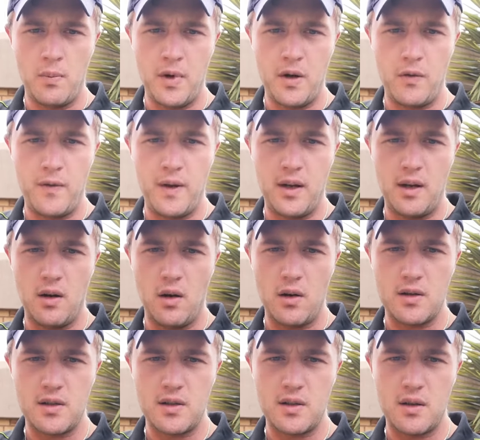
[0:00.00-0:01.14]
middle finger
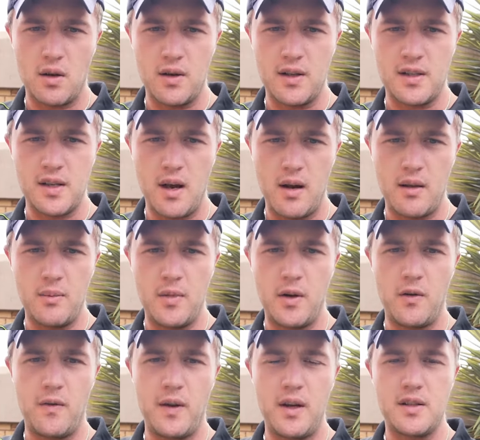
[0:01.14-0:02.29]
last on the side of the
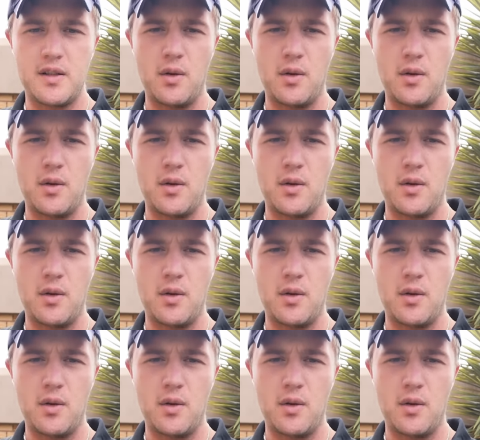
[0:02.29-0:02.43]
middle finger.